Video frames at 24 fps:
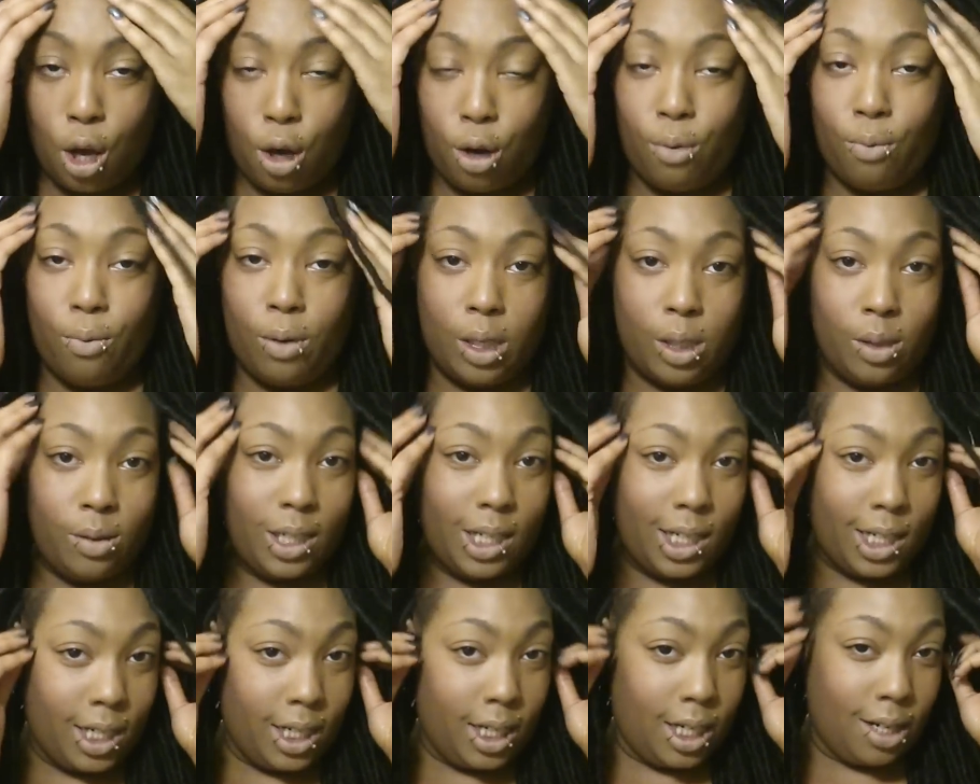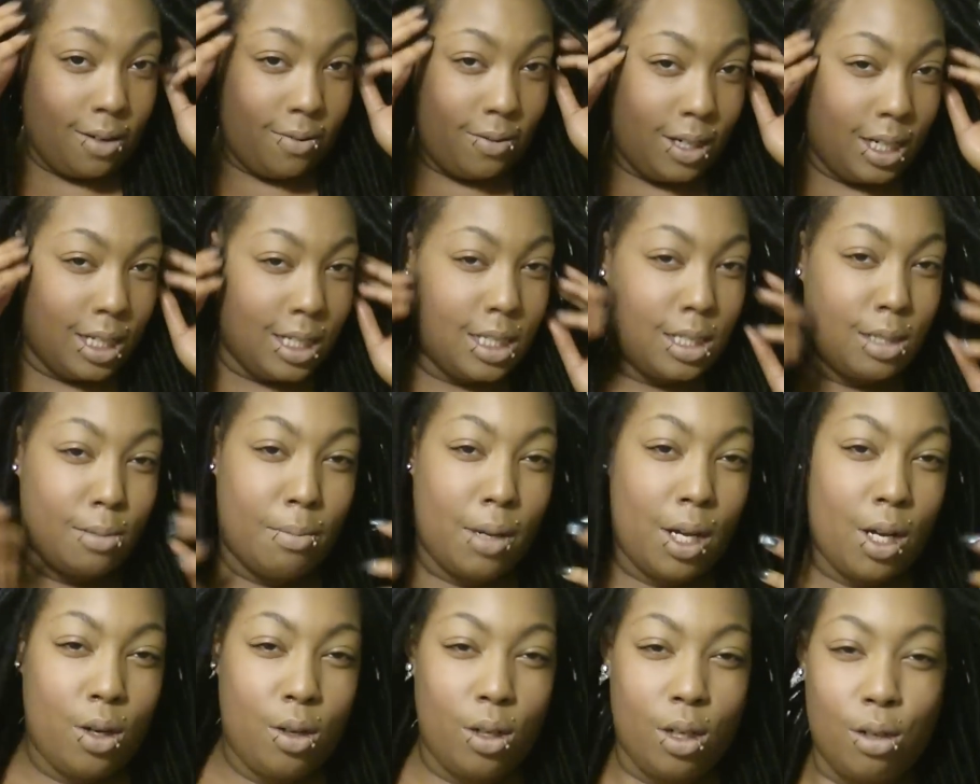around it to give it the
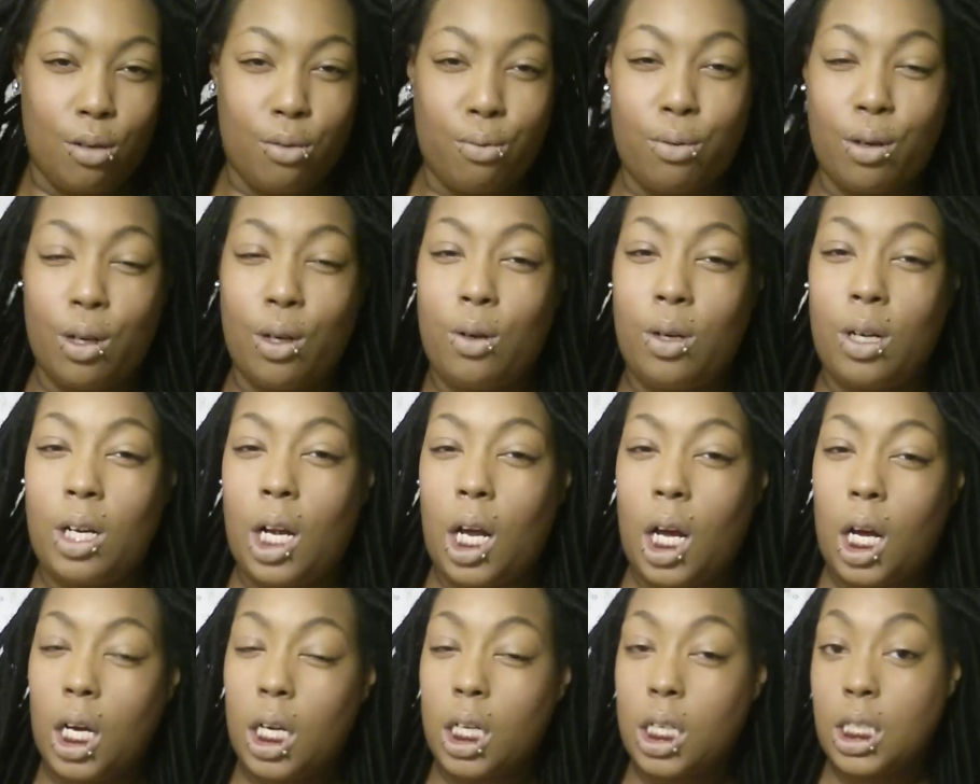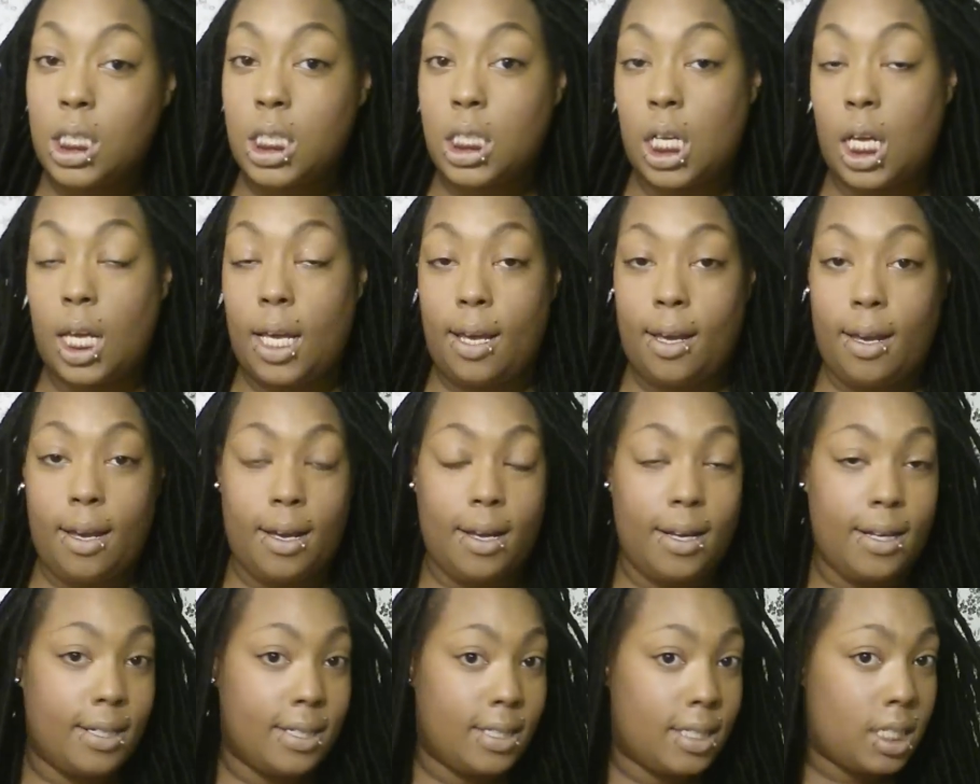smell of real locks
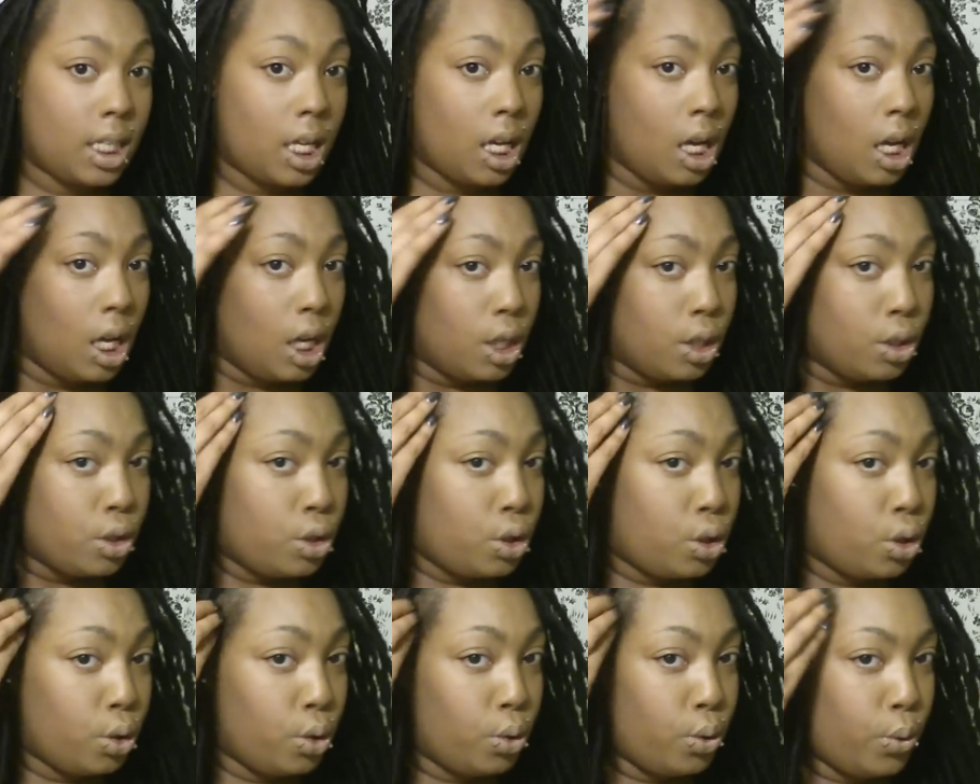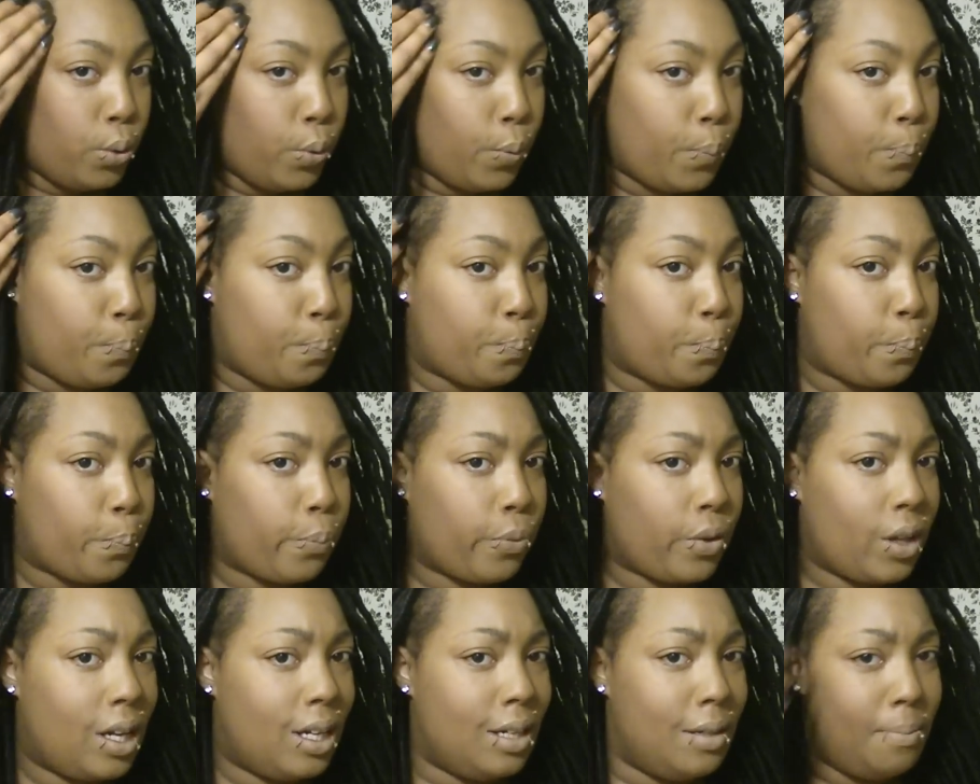and to
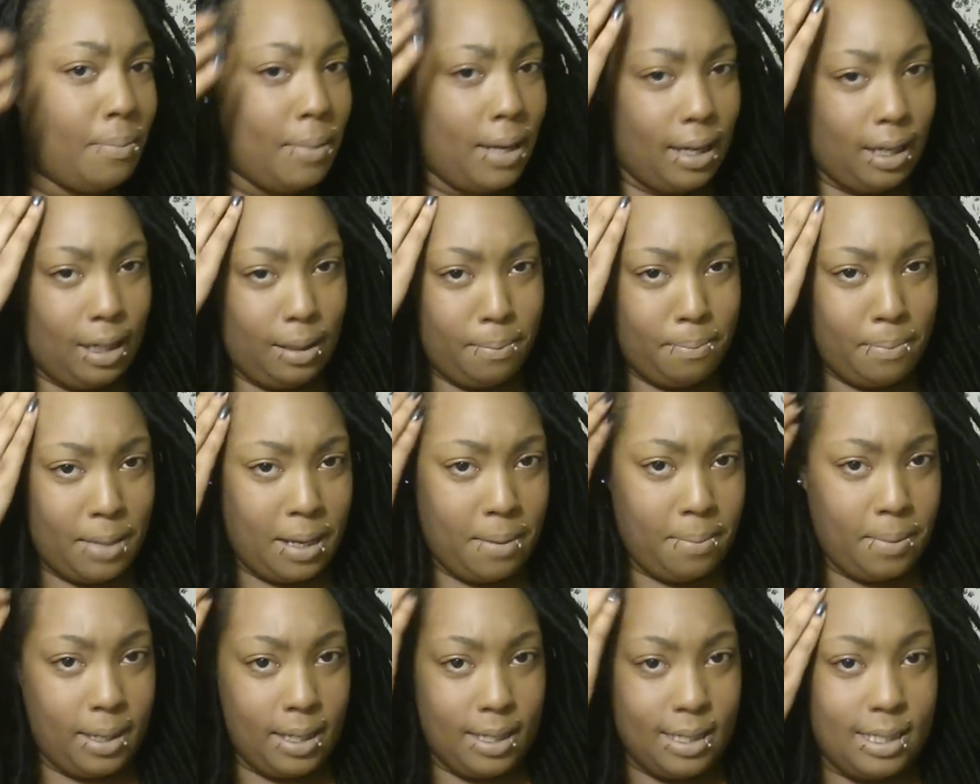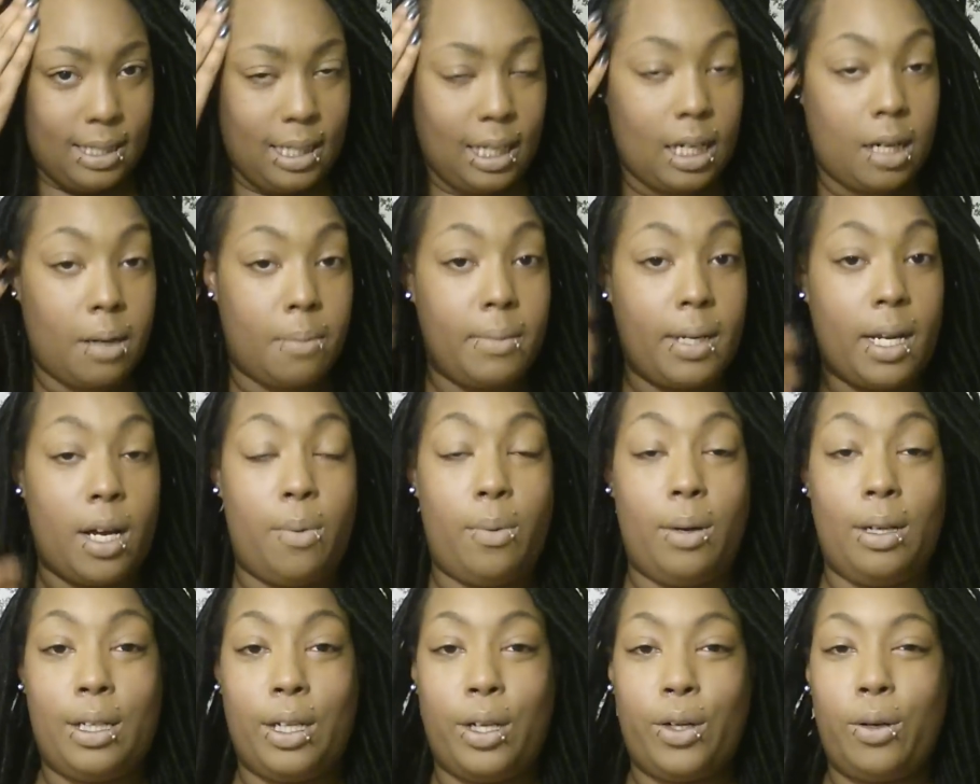maybe slick them down
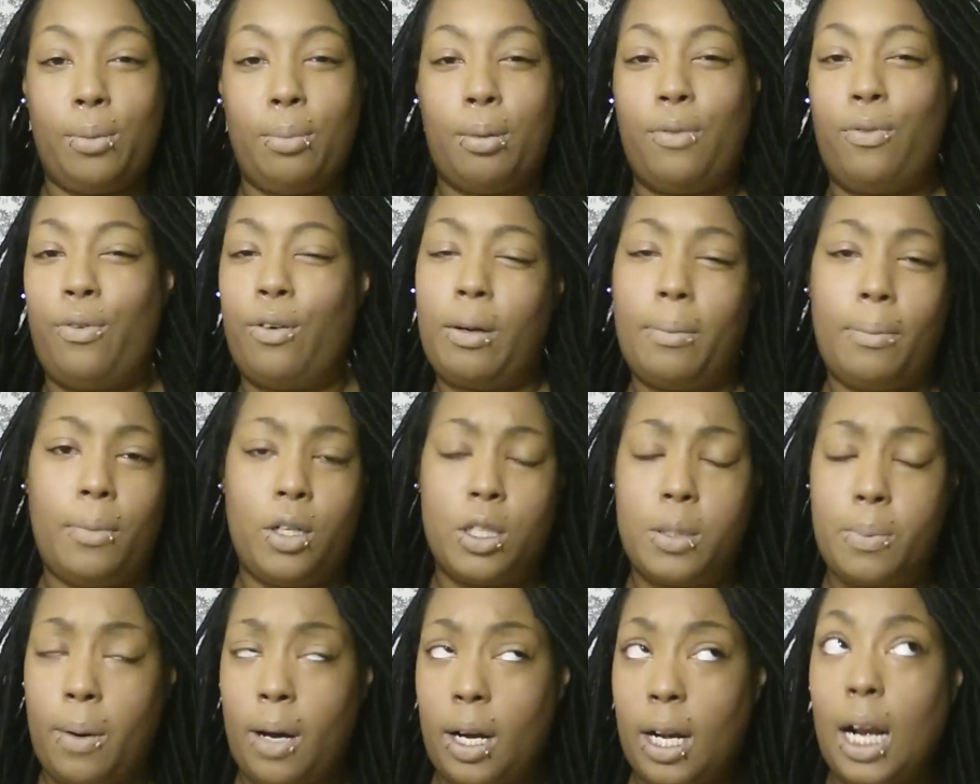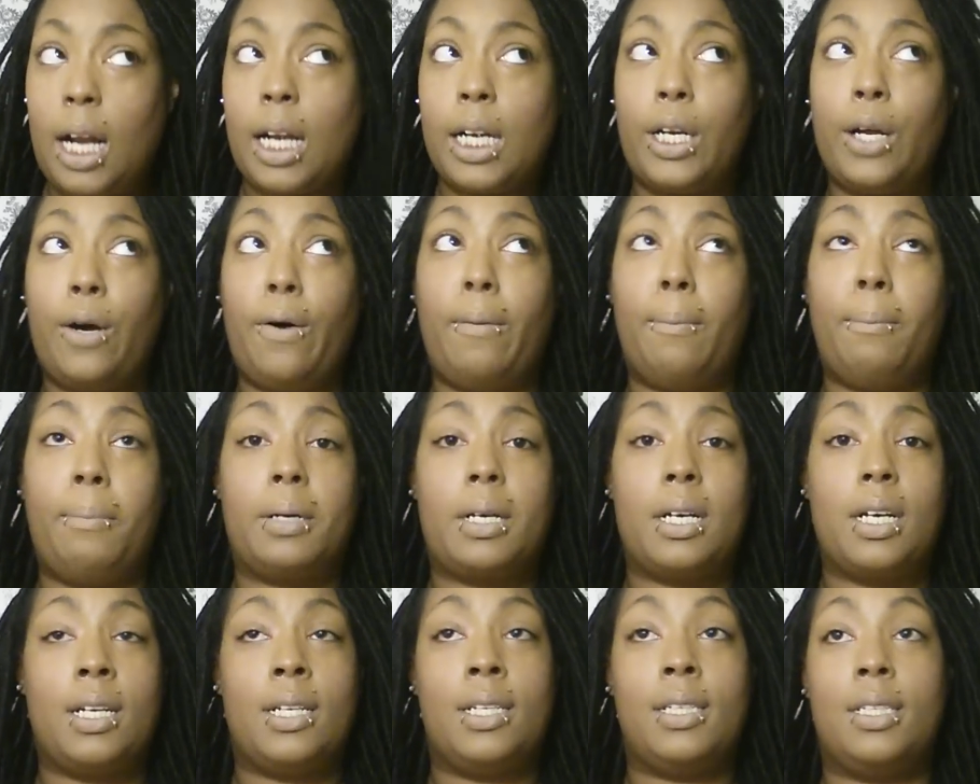a little, but for the most part, I don't,
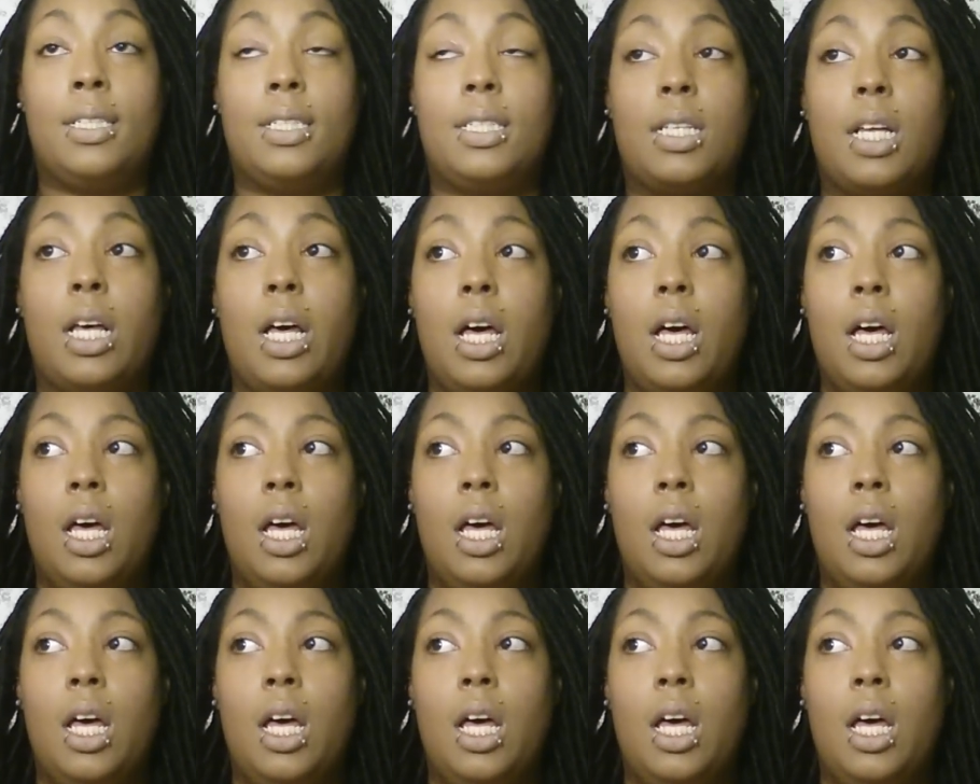because,